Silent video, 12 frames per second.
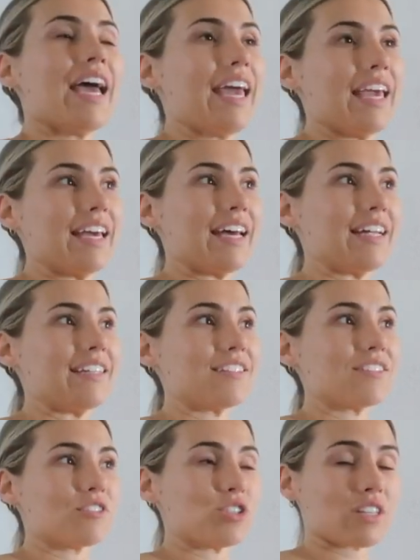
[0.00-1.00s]

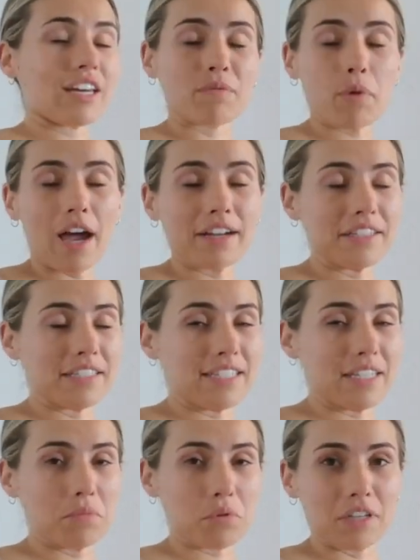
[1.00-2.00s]
and just kind of practice
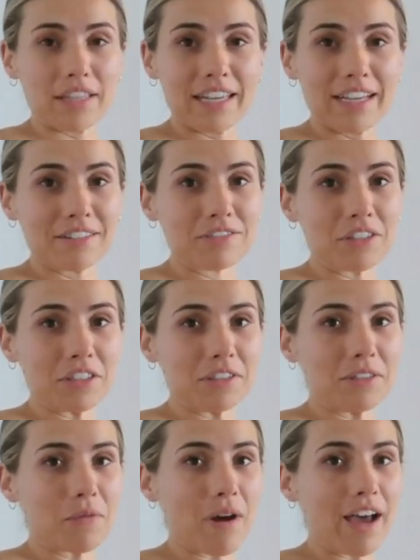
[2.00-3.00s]
deep breathing for a
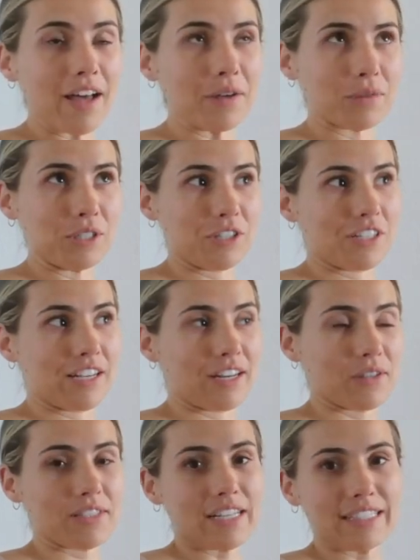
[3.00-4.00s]
little while, which I
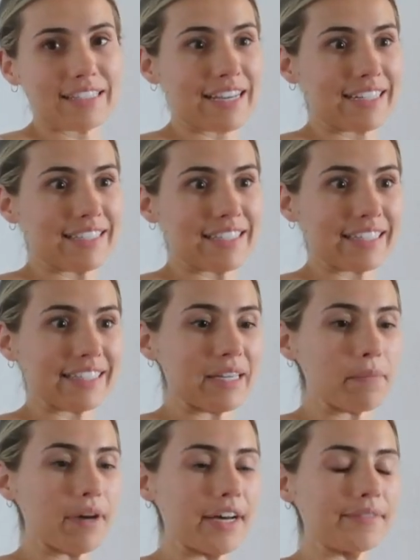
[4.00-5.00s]
know sounds kind of silly,
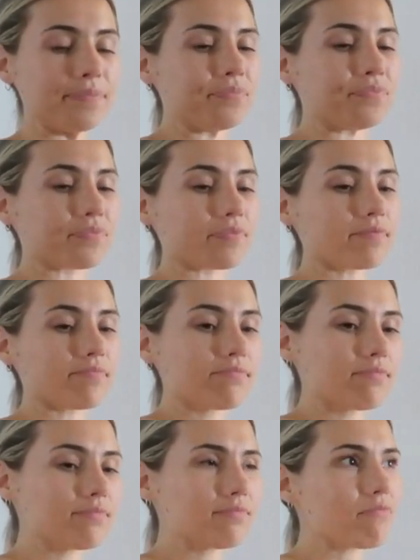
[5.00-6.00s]
but
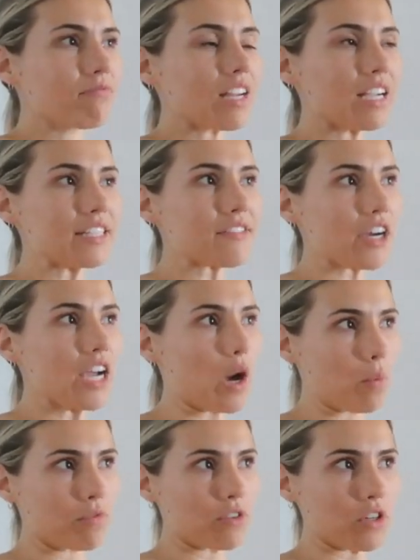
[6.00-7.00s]
it's very
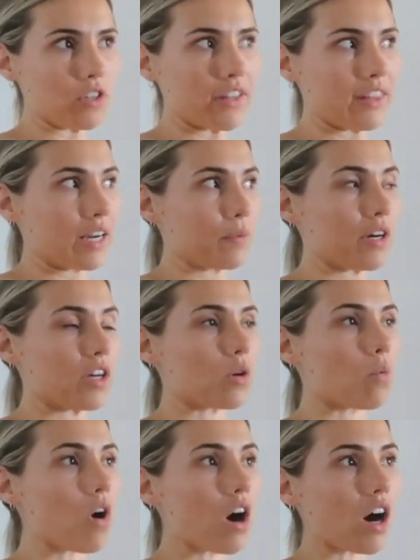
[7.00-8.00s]
helpful. And then I went on a
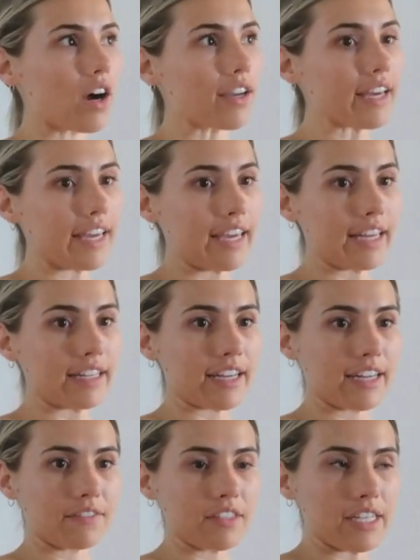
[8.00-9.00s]
walk and
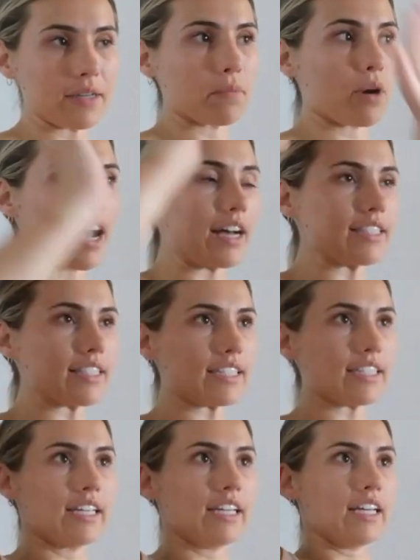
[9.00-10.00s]
kind of decompressed.